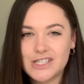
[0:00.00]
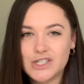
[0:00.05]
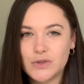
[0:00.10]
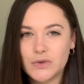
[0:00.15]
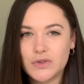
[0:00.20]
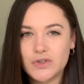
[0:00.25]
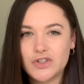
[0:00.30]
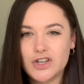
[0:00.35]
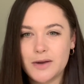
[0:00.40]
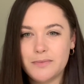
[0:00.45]
So
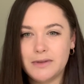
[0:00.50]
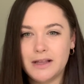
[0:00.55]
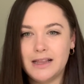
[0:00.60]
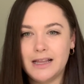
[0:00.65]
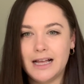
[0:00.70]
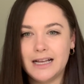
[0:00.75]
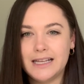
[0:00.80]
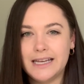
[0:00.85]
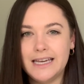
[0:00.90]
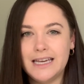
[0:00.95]
extremely
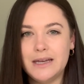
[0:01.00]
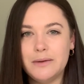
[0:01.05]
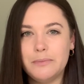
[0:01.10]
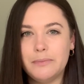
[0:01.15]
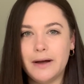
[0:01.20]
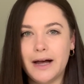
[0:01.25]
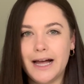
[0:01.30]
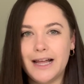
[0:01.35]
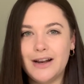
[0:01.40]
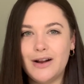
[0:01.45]
lucky,
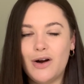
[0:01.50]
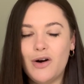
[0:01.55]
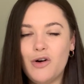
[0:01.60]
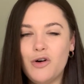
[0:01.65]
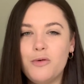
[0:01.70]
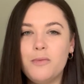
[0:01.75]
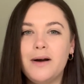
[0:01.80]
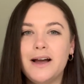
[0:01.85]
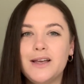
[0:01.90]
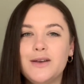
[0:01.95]
but
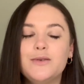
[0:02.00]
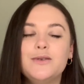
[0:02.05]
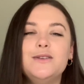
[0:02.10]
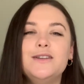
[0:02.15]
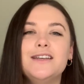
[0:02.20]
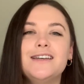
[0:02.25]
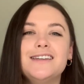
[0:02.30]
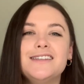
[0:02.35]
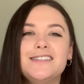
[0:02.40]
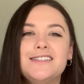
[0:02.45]
oh my
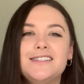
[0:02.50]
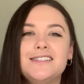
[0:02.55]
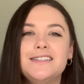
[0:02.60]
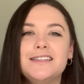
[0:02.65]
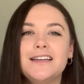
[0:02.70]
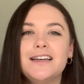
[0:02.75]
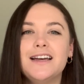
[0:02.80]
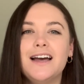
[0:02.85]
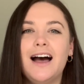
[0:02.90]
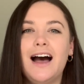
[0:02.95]
goodness,